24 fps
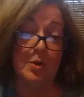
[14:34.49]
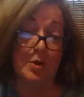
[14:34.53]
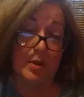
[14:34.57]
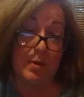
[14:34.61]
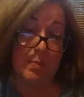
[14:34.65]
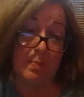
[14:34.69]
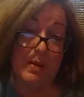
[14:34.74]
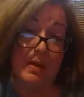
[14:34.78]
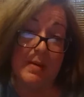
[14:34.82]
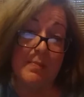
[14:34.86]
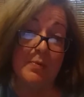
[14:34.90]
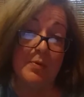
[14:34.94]
the
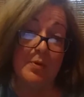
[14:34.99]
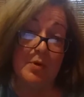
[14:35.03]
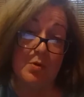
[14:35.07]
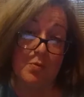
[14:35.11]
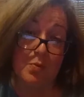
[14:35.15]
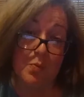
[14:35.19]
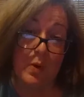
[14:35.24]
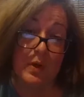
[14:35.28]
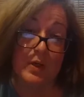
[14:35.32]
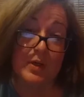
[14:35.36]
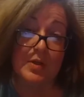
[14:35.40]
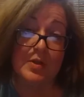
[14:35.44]
people you
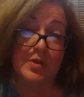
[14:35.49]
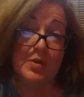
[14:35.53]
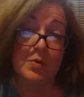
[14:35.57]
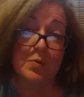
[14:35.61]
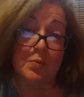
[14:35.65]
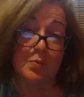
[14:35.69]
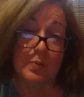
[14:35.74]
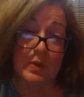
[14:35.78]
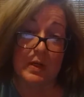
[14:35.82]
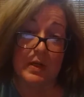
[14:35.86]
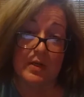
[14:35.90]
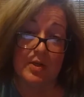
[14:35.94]
want to
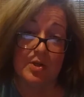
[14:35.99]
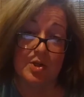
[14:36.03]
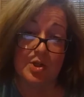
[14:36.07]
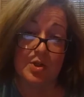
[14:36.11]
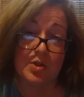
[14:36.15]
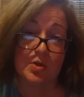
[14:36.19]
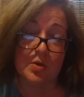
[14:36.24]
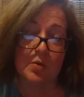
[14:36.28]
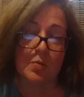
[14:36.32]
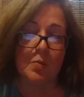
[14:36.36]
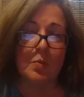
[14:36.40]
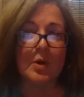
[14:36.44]

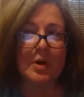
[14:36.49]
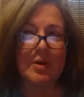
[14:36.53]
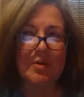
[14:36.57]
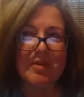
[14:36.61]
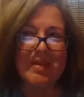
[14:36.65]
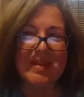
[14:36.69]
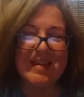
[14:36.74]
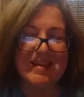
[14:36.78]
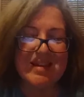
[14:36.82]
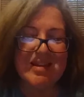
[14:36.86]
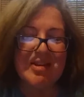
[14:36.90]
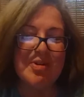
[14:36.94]
reach, what are
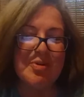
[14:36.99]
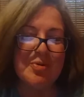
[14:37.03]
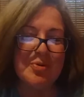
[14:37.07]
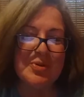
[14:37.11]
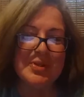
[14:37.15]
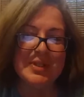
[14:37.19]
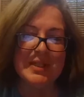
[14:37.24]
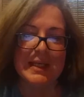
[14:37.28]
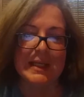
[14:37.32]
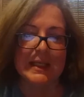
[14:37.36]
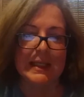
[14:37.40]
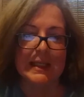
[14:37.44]
they
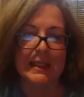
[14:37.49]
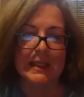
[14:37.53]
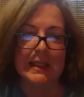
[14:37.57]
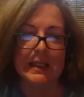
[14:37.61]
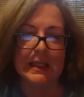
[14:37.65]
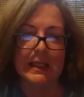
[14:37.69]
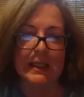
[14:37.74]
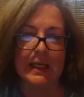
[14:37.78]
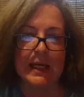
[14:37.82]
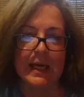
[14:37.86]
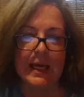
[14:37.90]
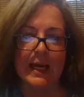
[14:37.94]
using?
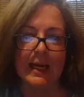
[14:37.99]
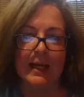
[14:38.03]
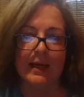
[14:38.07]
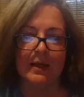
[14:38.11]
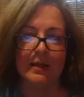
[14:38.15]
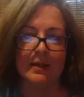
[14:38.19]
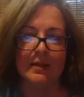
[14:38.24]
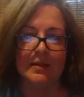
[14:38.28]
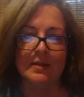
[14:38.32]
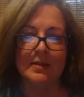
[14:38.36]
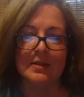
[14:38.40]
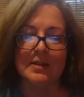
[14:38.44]

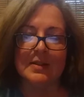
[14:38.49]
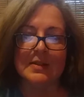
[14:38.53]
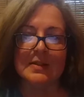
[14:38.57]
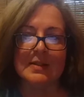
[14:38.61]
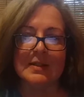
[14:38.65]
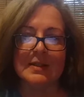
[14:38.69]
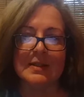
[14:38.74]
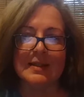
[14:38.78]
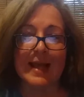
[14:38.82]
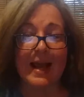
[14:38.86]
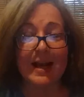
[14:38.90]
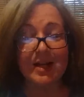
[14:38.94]
And
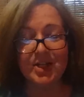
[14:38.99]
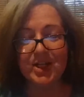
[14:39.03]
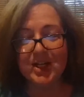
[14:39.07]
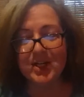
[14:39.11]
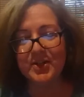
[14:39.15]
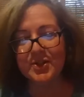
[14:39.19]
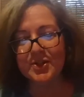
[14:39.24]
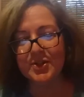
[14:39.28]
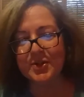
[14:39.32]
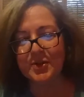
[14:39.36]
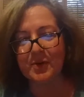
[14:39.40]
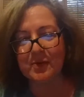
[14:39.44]
that
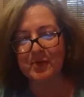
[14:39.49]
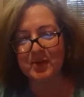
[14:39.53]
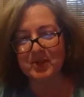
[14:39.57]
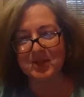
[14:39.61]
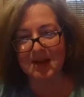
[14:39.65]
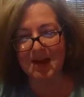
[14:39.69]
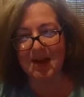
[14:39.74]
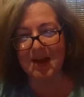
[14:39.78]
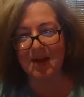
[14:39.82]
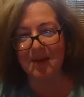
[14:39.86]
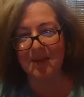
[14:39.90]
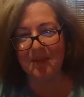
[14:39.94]
changes over
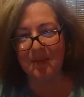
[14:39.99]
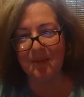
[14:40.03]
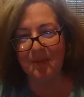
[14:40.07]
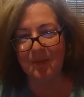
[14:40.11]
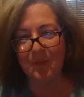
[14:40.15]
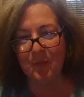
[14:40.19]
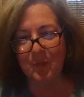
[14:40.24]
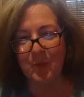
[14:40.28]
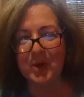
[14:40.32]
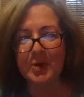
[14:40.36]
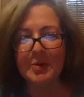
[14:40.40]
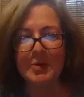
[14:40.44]
time.
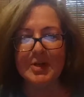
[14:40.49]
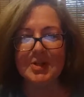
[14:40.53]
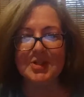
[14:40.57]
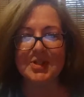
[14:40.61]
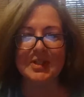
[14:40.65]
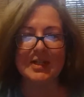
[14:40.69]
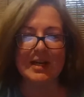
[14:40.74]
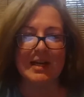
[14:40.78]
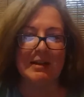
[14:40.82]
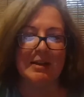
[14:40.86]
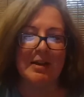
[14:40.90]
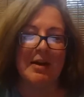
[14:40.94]
One
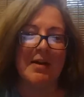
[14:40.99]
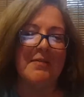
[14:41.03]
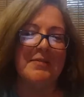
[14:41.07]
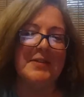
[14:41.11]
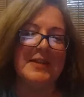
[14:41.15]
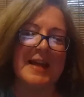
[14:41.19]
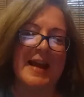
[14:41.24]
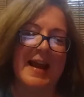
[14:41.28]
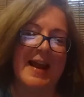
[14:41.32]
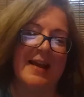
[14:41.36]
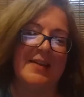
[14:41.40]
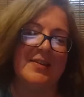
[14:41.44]
question I love
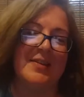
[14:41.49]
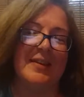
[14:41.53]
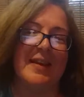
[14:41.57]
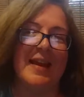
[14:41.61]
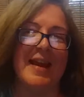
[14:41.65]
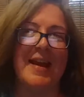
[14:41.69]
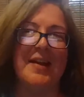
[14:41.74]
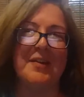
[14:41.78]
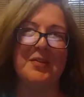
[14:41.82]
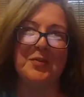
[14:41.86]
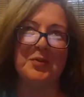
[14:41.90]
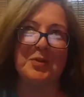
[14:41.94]
to
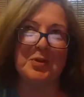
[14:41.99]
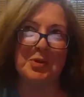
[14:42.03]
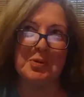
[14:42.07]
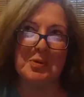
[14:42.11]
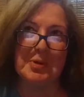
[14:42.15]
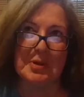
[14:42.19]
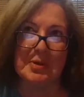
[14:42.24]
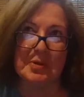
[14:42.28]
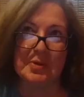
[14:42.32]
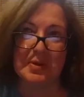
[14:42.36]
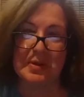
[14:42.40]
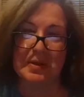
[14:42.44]
ask
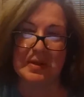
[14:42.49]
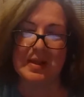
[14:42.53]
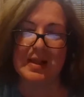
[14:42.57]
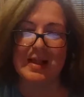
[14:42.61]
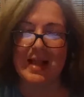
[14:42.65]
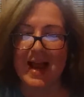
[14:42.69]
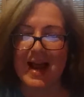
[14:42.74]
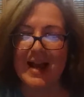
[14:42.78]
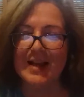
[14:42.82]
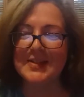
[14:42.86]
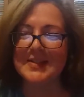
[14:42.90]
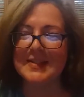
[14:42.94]
during
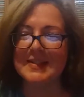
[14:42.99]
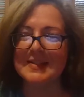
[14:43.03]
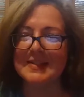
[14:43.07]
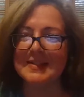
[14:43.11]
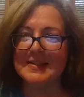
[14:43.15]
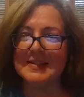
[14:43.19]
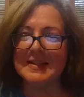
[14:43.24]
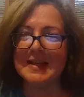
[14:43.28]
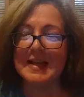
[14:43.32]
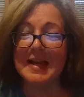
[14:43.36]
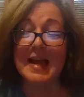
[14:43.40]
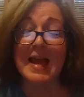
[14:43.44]
class
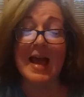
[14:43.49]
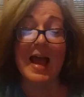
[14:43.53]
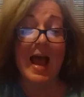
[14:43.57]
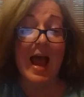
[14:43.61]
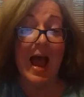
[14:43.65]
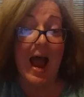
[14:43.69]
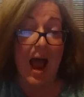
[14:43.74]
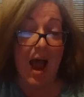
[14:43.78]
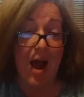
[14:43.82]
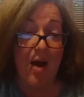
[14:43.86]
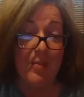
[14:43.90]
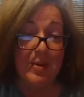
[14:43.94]
is,
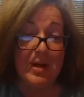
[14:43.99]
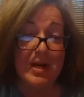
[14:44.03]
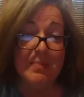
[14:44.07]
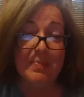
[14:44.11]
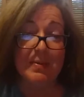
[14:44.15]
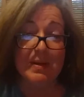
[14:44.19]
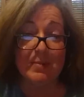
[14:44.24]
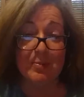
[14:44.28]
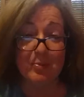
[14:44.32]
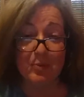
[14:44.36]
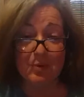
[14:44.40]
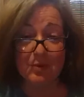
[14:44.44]
how many
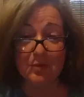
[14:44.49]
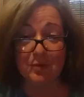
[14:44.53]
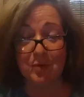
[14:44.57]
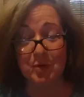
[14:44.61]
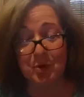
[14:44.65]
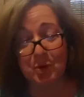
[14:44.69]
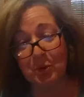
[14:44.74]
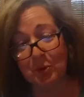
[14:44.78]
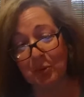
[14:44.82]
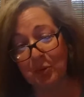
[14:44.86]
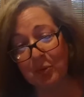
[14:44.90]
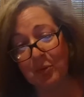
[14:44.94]
people of
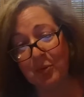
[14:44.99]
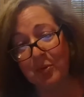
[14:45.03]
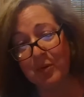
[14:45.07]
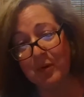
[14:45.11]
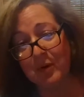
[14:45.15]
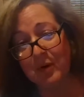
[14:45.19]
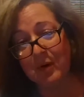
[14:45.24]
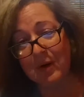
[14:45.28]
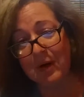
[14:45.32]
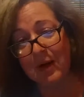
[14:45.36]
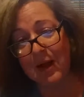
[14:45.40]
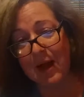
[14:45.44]
you
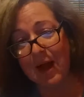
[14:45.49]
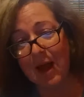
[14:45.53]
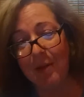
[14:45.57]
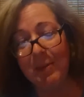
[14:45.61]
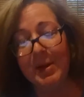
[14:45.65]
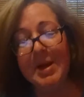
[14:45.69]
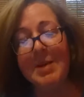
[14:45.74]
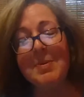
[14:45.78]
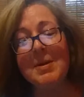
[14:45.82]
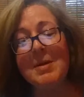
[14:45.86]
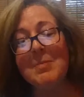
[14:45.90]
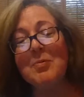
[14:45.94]

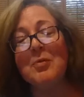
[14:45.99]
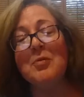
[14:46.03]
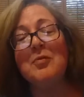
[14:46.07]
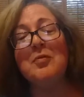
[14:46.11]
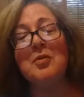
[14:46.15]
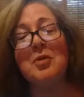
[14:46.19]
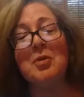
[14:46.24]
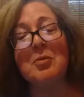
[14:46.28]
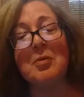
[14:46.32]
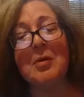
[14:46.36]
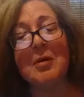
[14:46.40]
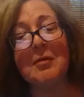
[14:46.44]

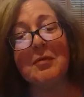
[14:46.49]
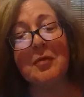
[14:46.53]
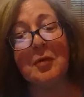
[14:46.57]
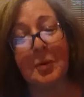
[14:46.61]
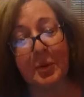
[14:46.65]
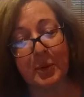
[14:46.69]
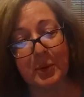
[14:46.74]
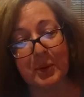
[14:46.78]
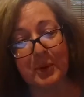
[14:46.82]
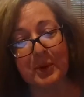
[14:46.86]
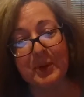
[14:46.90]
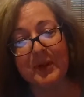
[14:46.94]
have
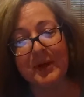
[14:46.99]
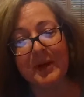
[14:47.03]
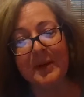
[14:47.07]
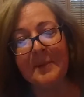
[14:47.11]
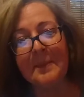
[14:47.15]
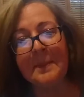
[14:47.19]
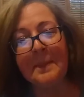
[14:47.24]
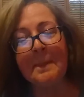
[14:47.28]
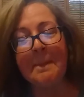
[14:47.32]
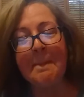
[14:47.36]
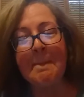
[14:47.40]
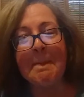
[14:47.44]
heard
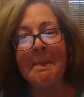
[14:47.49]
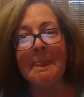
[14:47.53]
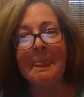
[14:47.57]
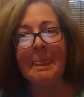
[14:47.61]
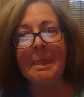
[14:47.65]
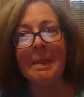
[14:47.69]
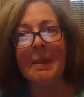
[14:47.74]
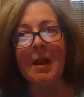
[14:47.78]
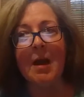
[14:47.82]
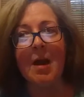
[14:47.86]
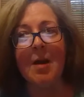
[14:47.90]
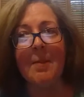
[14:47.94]

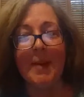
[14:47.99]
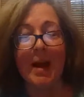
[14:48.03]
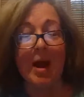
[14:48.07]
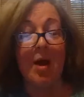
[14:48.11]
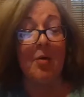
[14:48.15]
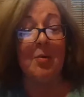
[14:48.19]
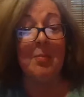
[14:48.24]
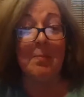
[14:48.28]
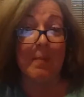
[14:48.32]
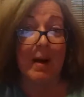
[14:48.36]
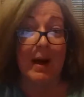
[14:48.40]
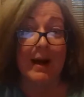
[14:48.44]

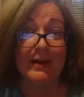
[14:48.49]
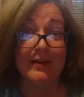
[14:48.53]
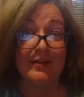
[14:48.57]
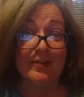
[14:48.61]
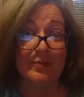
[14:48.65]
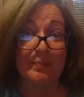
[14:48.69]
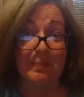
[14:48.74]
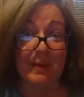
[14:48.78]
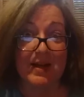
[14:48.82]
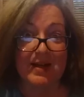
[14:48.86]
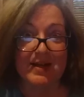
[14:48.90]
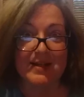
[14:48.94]
about
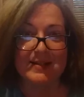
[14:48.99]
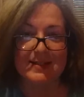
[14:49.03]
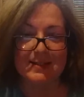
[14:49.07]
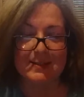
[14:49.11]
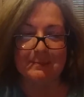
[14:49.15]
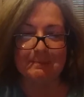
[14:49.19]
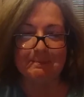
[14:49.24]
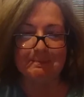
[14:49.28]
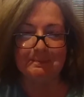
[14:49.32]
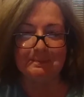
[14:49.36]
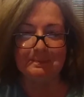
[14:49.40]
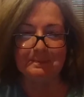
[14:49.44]
MySpace?